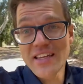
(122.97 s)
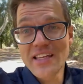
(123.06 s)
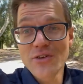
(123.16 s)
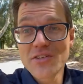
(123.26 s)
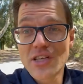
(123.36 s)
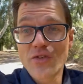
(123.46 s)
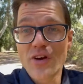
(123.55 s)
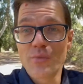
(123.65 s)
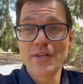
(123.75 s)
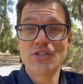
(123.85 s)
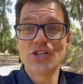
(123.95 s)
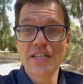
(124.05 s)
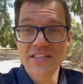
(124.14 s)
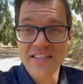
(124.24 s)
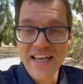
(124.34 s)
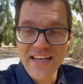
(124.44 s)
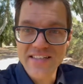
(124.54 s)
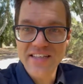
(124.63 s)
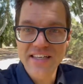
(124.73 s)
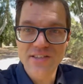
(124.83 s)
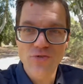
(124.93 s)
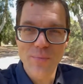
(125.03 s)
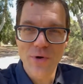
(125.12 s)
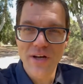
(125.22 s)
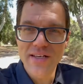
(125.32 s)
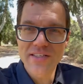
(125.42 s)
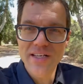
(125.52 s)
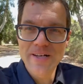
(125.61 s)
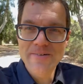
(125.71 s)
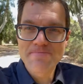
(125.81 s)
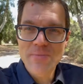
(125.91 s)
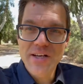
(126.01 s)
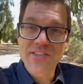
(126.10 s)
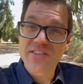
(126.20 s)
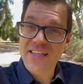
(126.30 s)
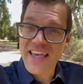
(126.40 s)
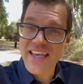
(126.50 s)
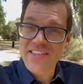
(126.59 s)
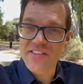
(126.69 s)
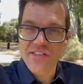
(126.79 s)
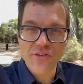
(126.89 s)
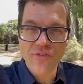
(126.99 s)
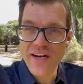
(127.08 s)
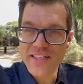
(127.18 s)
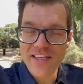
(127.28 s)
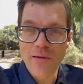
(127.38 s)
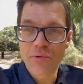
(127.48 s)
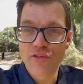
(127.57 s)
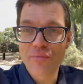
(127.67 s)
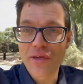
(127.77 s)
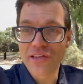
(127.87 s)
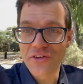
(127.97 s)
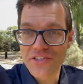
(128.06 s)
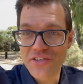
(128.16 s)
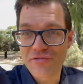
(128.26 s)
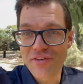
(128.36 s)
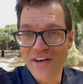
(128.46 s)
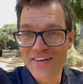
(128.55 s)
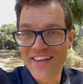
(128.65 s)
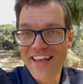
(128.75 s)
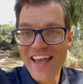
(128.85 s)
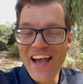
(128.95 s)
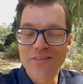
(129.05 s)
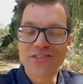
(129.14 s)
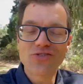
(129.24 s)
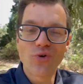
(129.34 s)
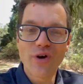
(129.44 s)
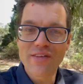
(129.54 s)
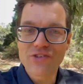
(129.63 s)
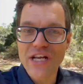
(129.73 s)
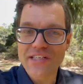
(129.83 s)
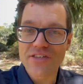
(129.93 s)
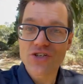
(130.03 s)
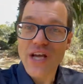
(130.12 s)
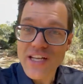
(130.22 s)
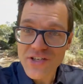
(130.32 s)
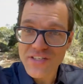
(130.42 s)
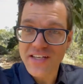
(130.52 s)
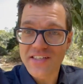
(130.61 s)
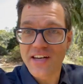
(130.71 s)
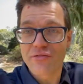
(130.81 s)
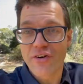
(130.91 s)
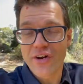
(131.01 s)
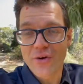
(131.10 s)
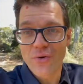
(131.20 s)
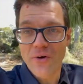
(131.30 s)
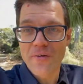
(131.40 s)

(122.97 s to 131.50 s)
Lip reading: lose their grip when Jesus has his grip on us. So Zacchaeus is this great example of being lost and found, how the story of Jesus changes us at our very core.